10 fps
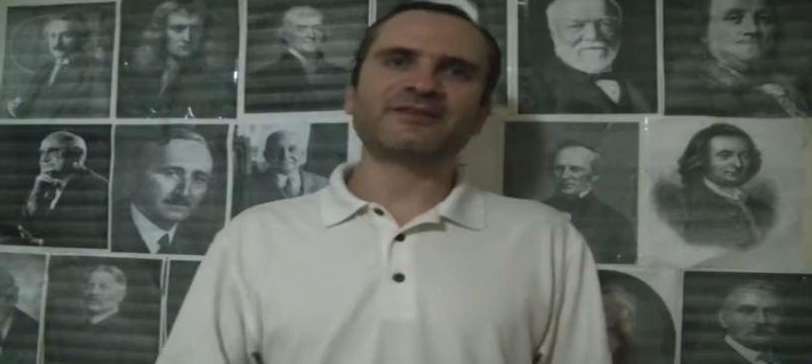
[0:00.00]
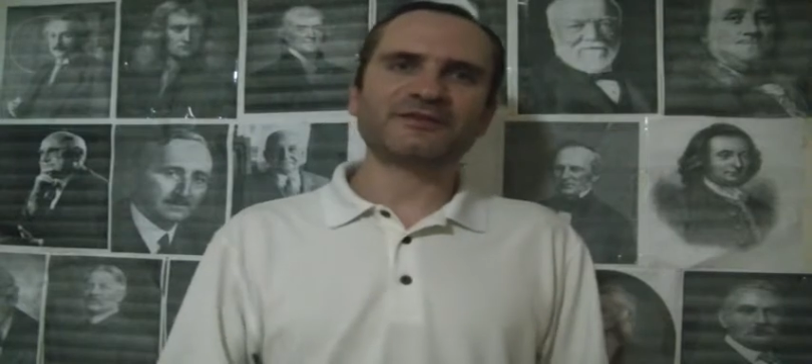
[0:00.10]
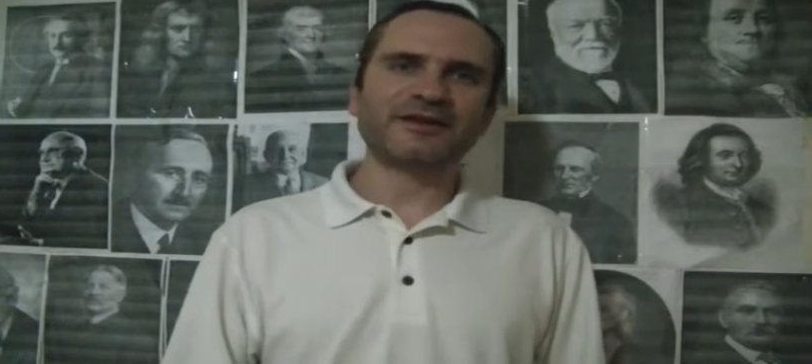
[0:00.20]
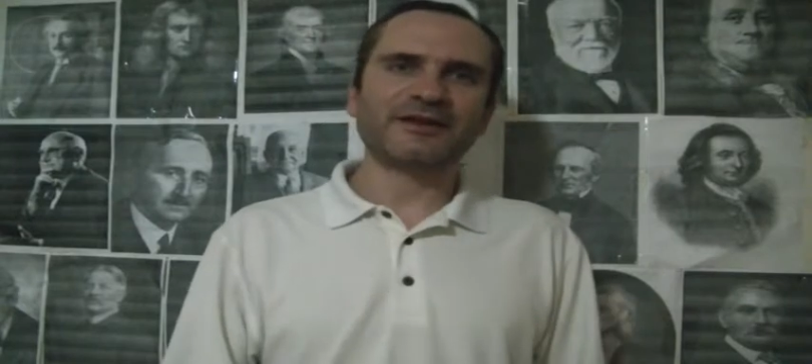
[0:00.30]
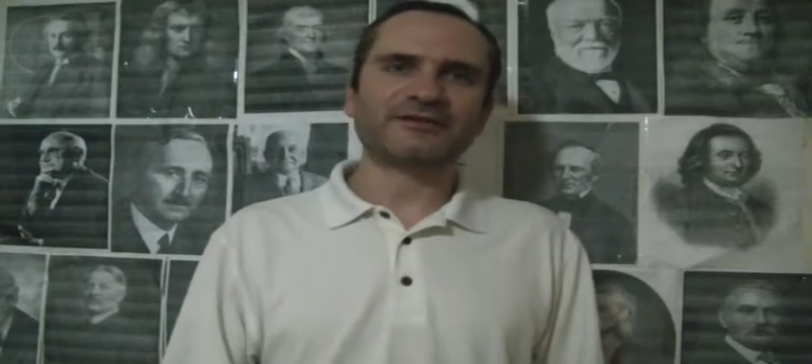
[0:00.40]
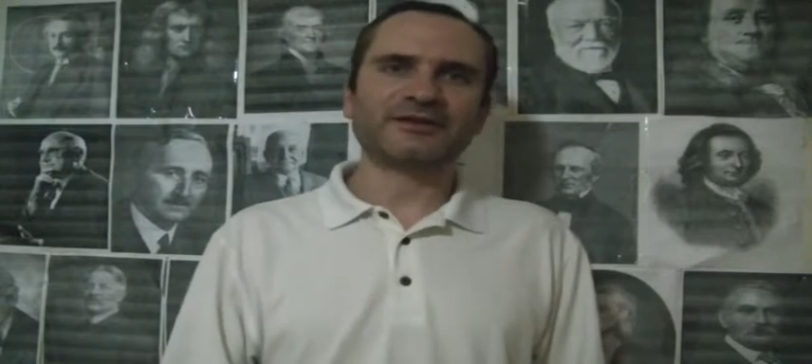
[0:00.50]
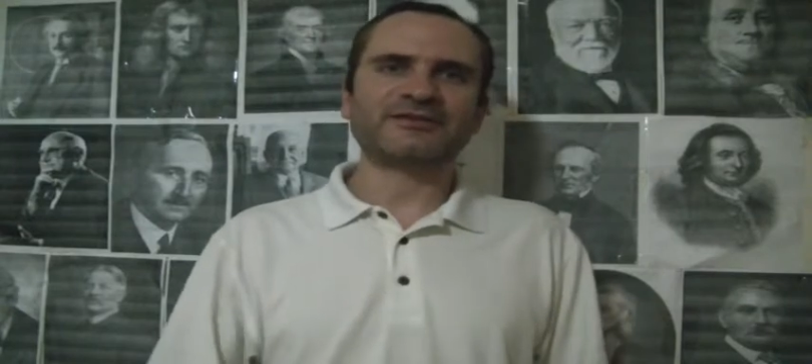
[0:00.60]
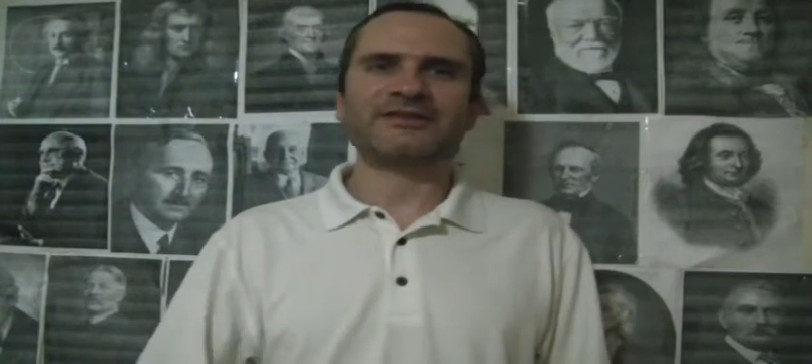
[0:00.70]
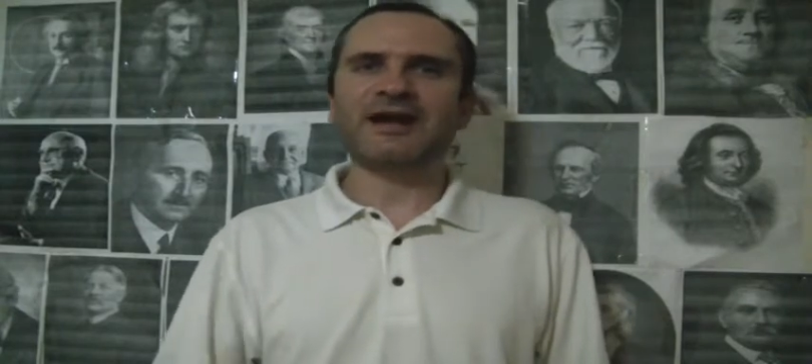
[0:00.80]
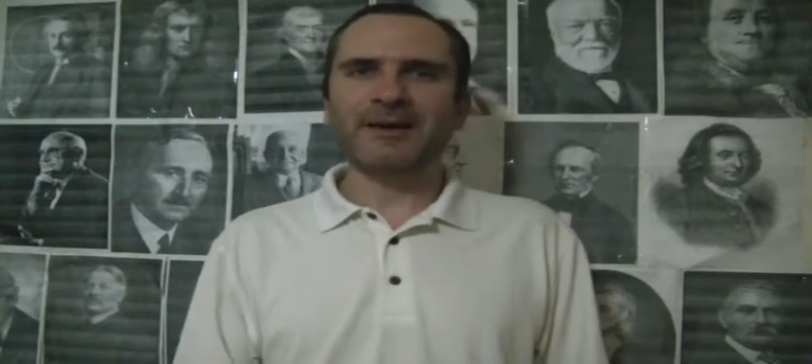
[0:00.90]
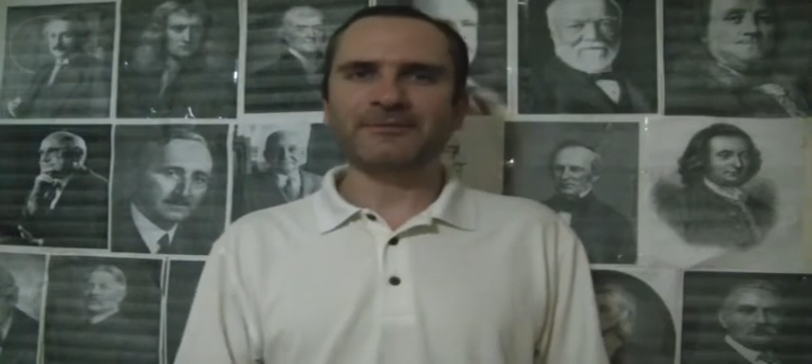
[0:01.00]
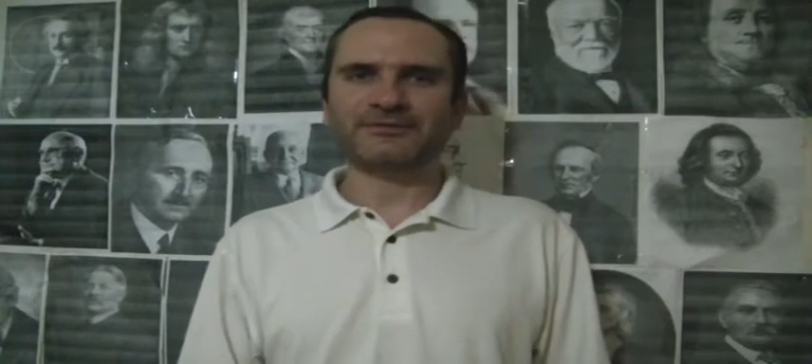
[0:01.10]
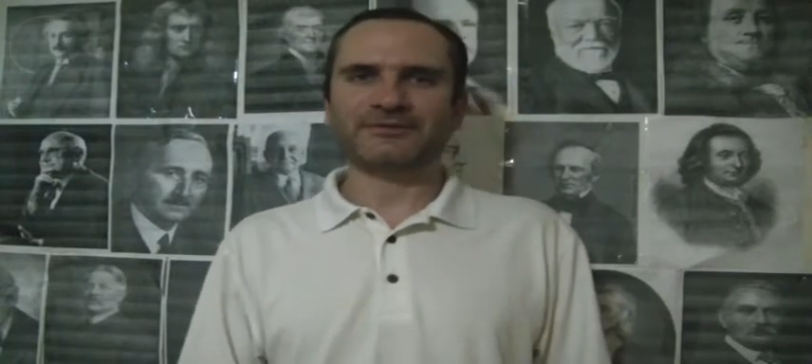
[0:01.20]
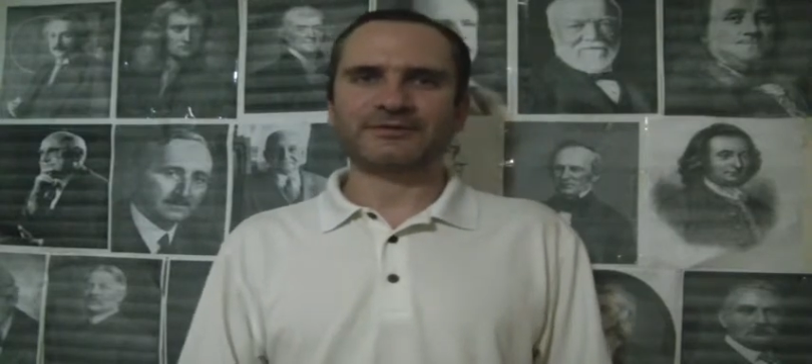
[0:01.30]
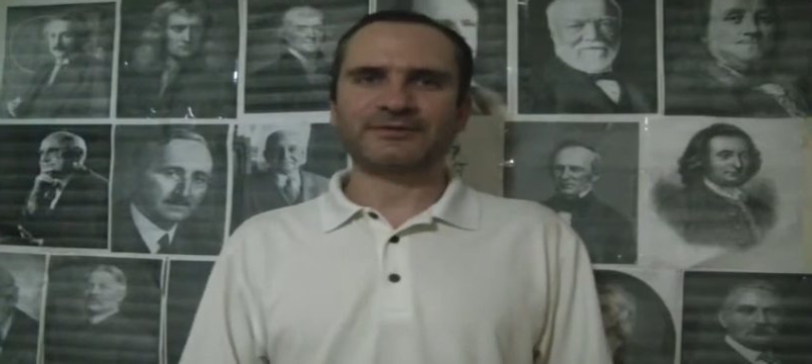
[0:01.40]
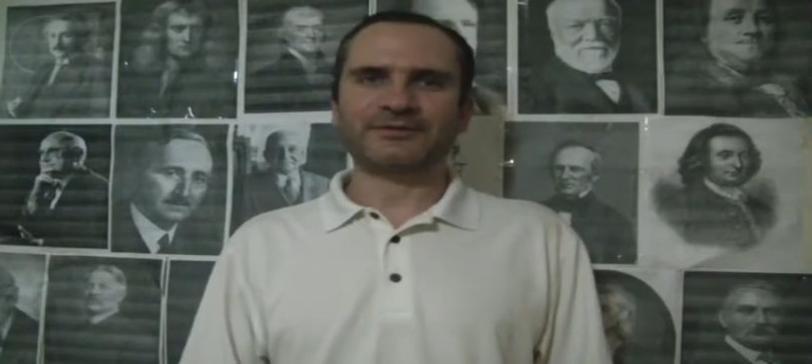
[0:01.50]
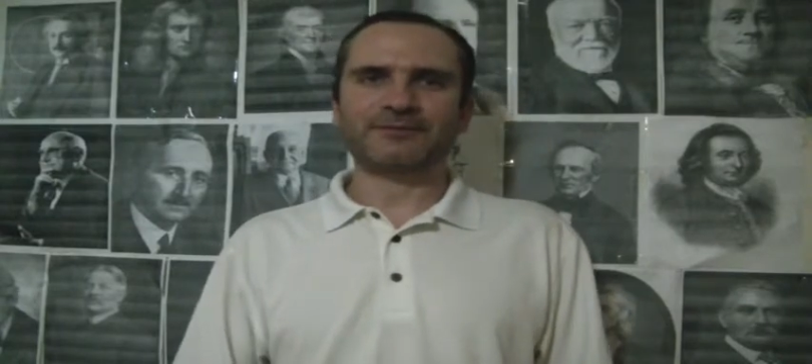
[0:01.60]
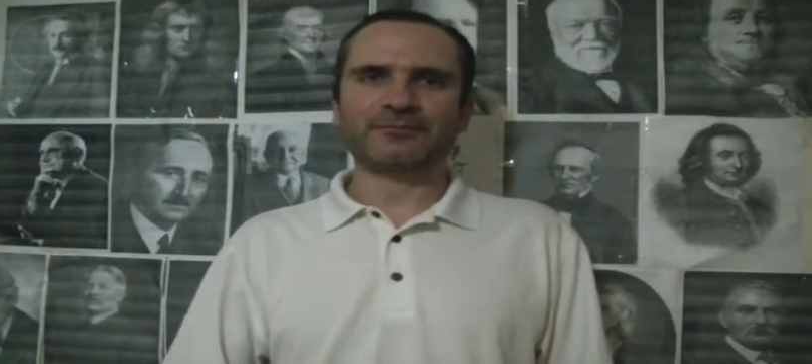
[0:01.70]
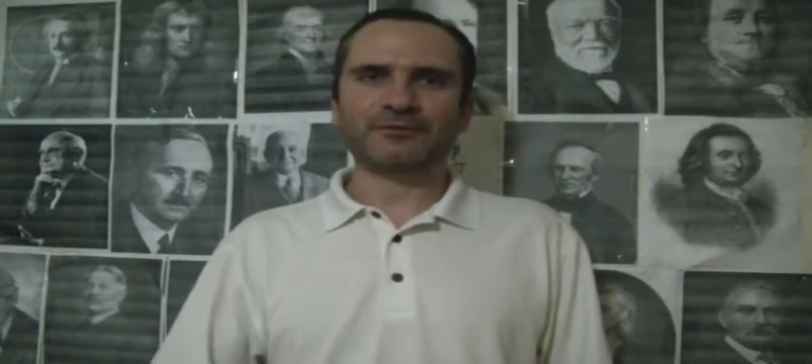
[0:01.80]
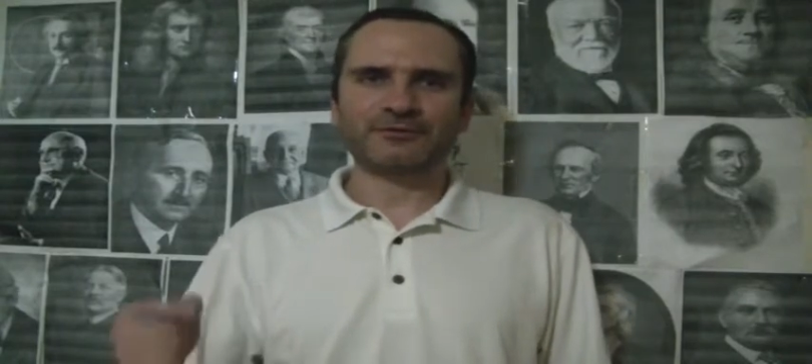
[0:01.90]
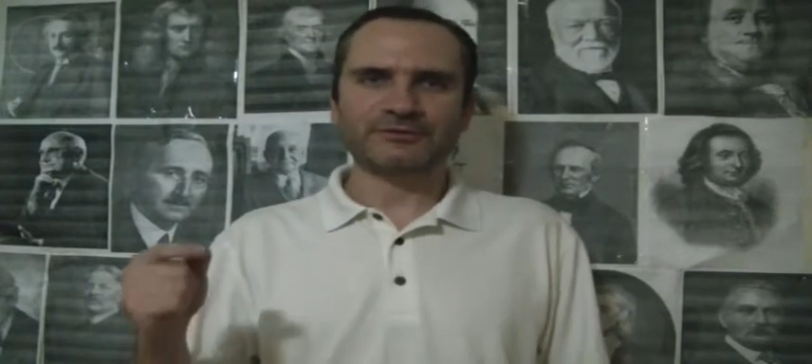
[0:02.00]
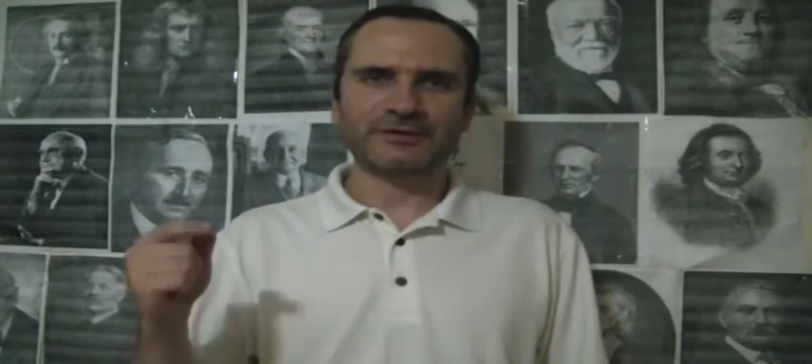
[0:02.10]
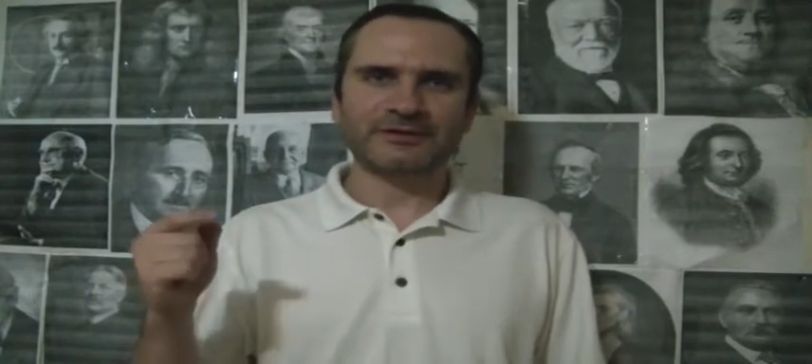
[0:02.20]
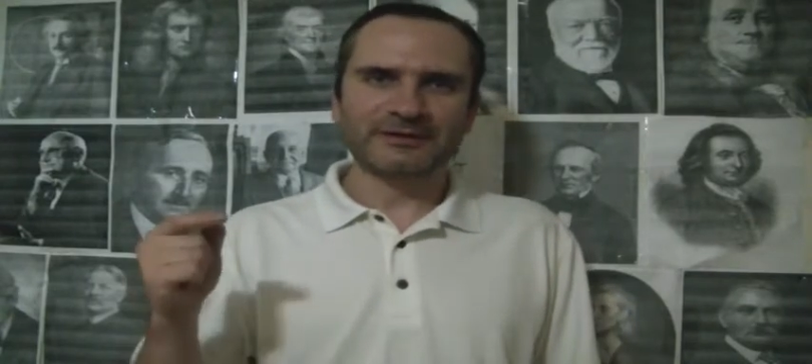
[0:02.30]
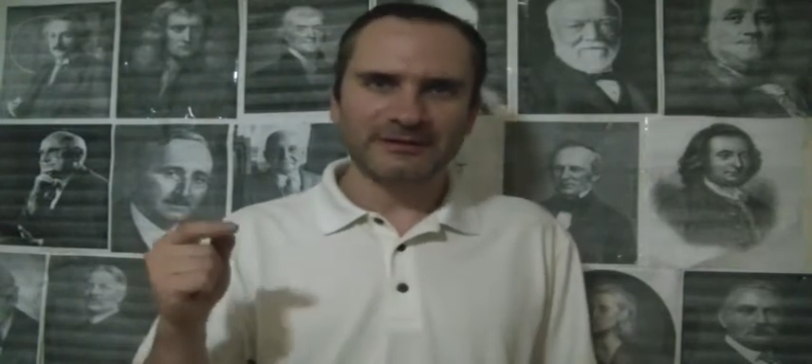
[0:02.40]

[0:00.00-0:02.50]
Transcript: this case, it's the opposite. The person